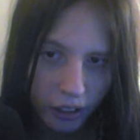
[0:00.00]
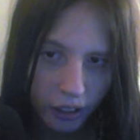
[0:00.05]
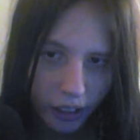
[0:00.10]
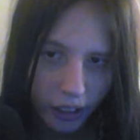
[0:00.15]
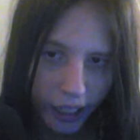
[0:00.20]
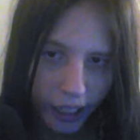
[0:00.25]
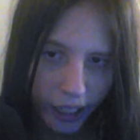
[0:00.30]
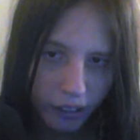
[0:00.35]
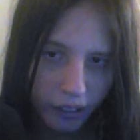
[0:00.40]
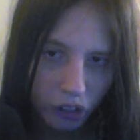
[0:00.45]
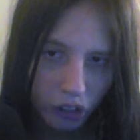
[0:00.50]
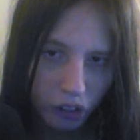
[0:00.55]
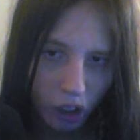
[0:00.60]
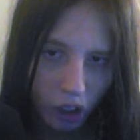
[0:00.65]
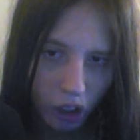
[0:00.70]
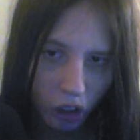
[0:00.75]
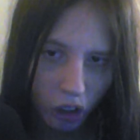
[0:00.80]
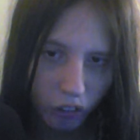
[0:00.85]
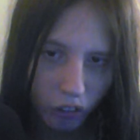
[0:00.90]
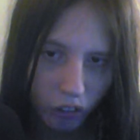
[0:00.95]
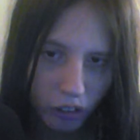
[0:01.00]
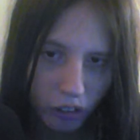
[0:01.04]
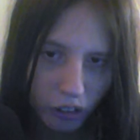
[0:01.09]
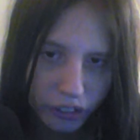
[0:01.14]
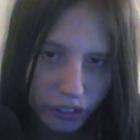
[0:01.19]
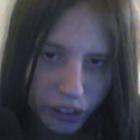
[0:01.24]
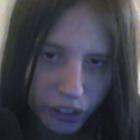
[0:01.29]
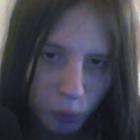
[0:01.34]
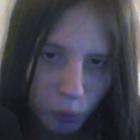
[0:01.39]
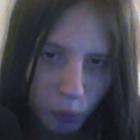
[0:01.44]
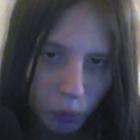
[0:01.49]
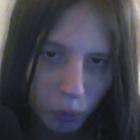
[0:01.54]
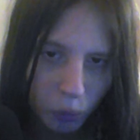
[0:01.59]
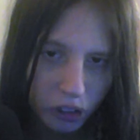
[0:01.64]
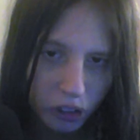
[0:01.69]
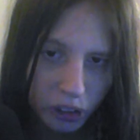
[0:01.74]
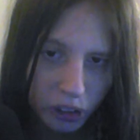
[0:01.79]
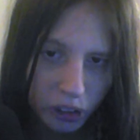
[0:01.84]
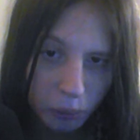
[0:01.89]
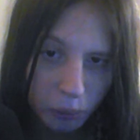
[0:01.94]
And across
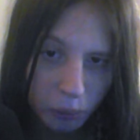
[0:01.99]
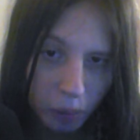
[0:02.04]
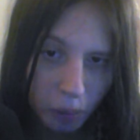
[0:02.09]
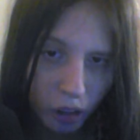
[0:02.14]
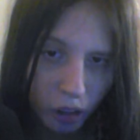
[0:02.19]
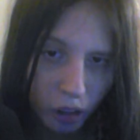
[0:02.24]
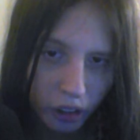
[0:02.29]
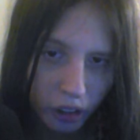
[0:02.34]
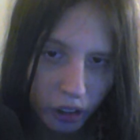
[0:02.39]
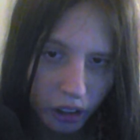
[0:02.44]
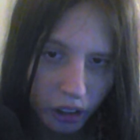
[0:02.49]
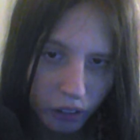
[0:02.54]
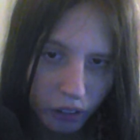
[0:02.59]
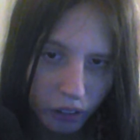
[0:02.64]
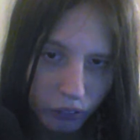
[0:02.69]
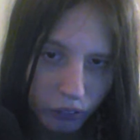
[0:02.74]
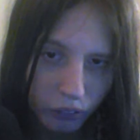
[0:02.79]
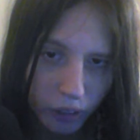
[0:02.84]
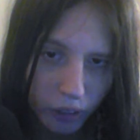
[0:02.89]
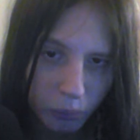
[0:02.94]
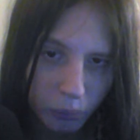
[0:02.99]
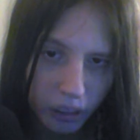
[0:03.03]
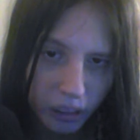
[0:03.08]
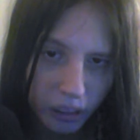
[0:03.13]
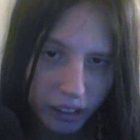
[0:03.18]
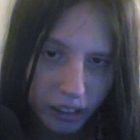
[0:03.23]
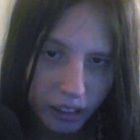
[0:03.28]
one's body from